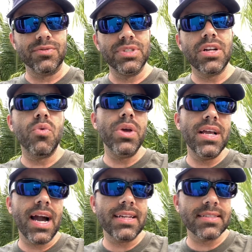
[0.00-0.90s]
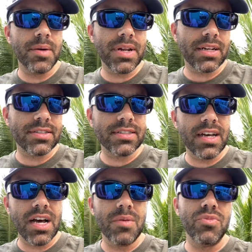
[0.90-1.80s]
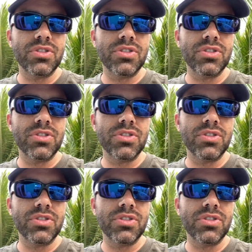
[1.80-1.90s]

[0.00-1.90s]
We saw weak guidance coming out of some.